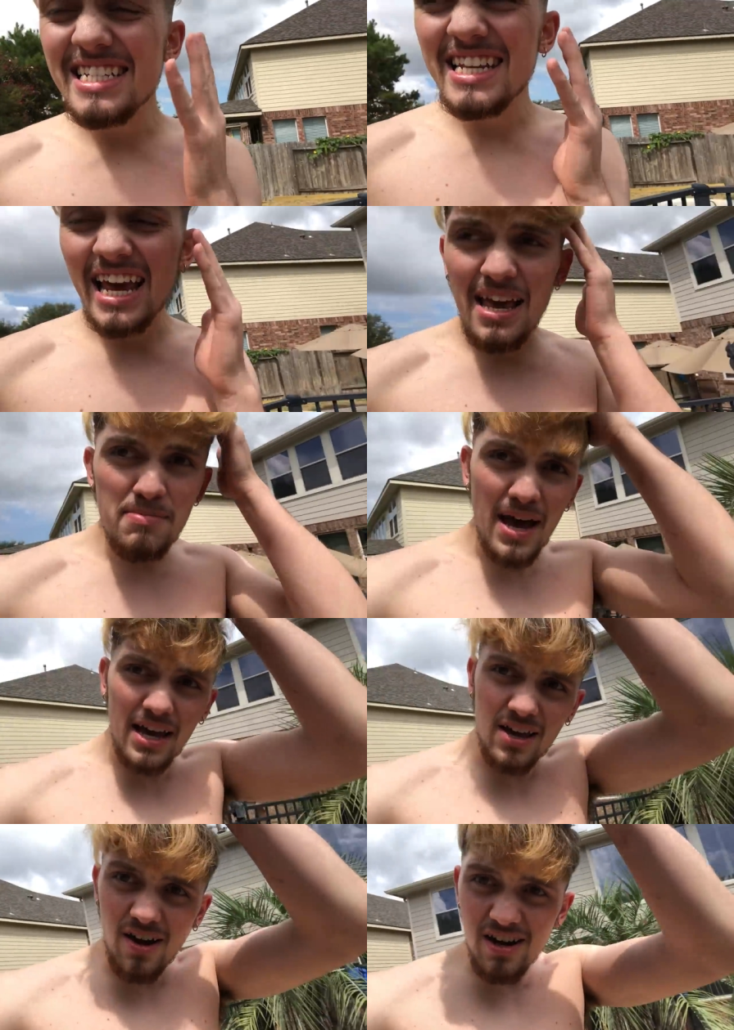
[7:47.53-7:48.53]
and Tay
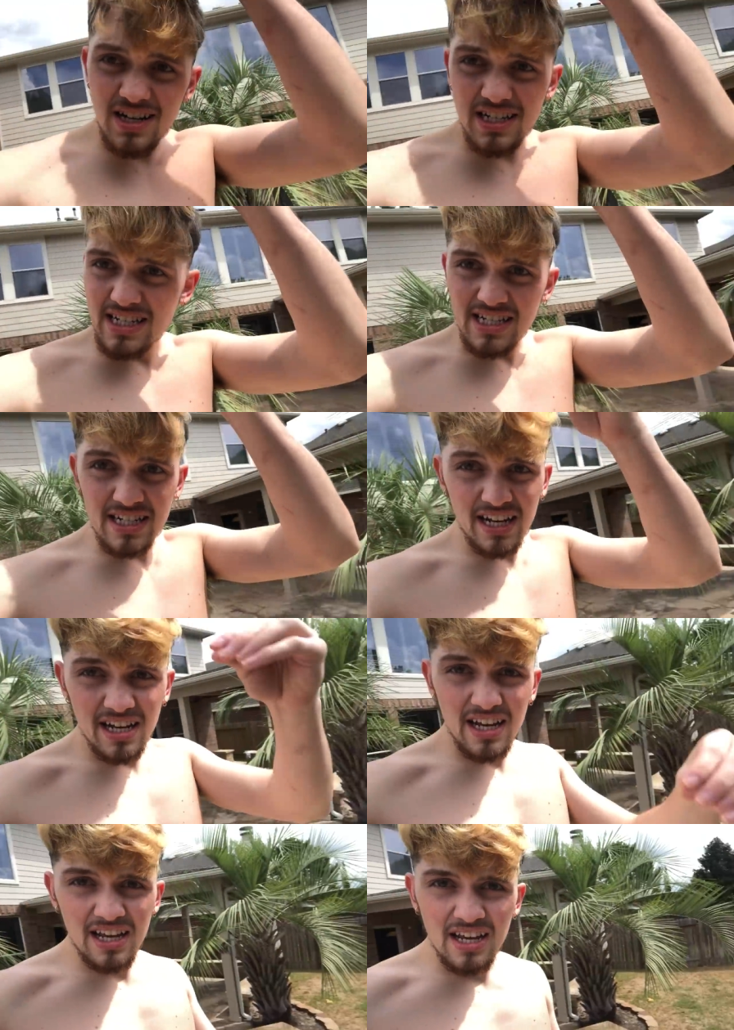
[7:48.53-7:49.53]
backyard is just,
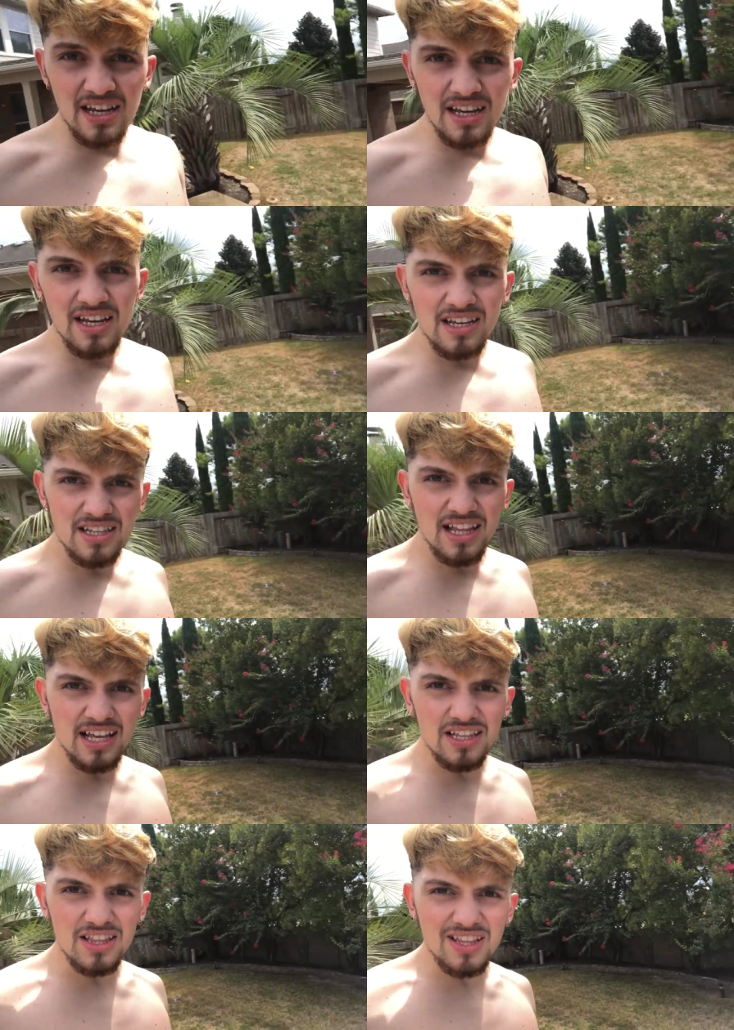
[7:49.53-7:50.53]

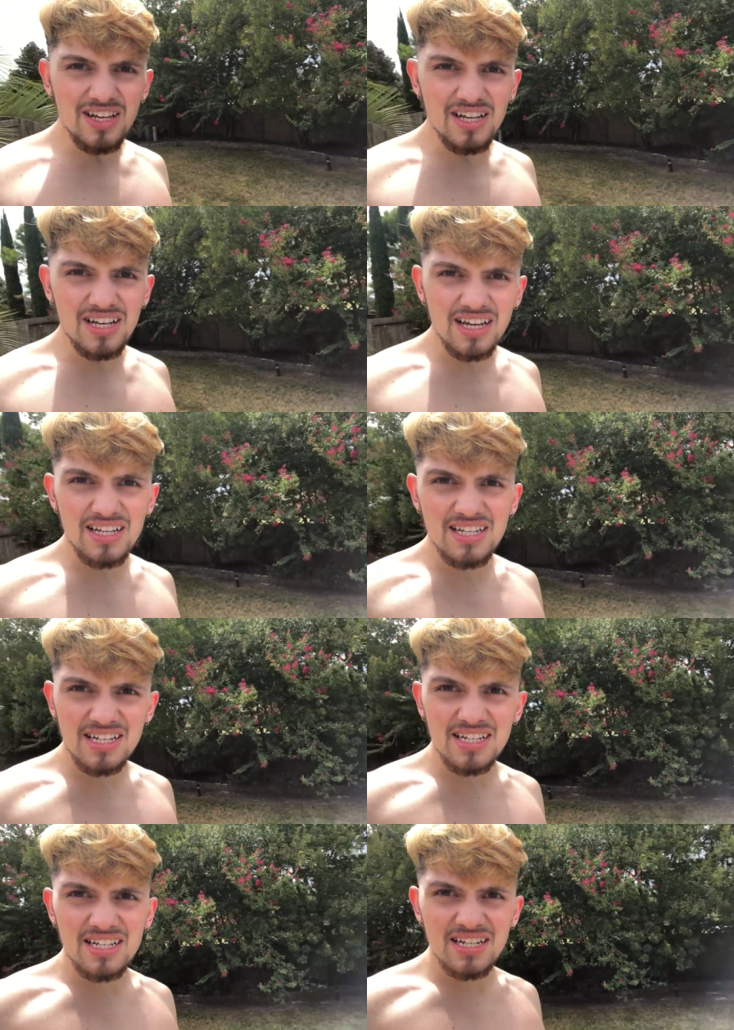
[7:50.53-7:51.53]
like, look. It's
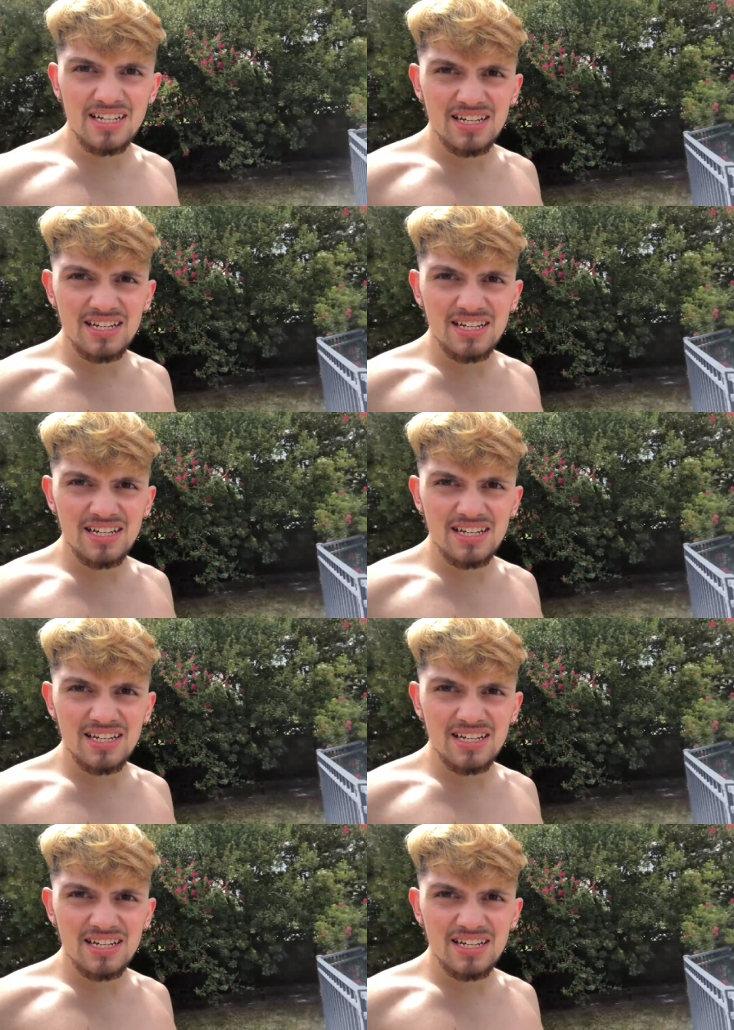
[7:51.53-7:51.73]
just,